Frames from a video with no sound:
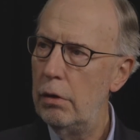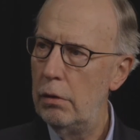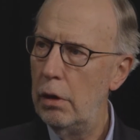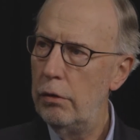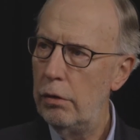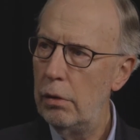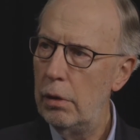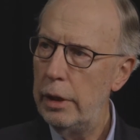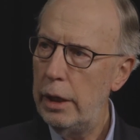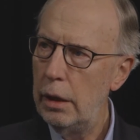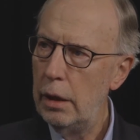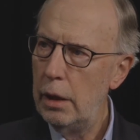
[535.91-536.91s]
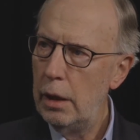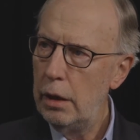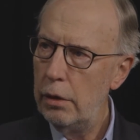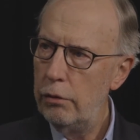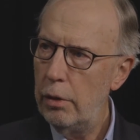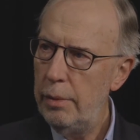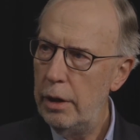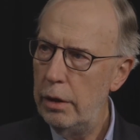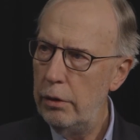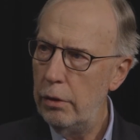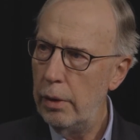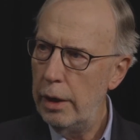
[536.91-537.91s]
that certainly contributed
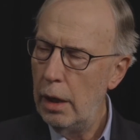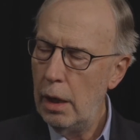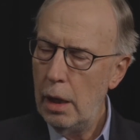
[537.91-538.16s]
to it.